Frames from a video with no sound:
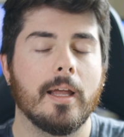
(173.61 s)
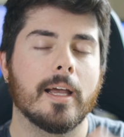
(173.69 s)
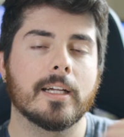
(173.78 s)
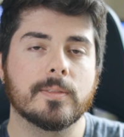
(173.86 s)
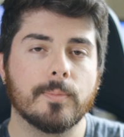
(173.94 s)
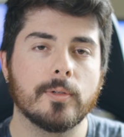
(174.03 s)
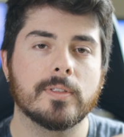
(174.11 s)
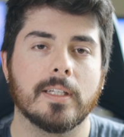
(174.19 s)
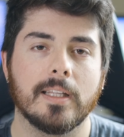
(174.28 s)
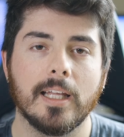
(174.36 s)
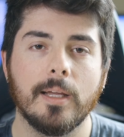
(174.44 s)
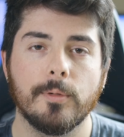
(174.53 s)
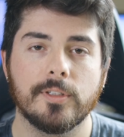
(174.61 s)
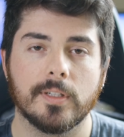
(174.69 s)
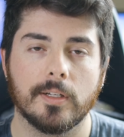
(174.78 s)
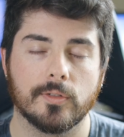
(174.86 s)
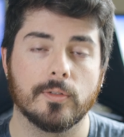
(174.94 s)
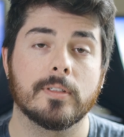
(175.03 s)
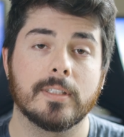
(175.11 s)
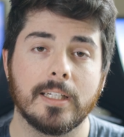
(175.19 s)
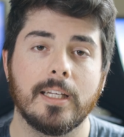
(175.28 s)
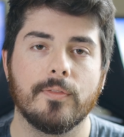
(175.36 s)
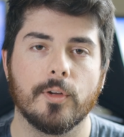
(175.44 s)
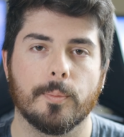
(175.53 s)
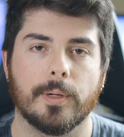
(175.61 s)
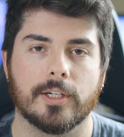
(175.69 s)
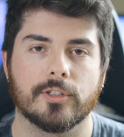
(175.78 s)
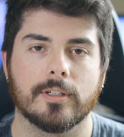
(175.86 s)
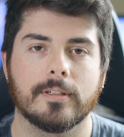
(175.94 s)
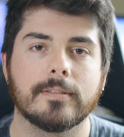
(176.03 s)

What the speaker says: exposing the image sensor to give your picture.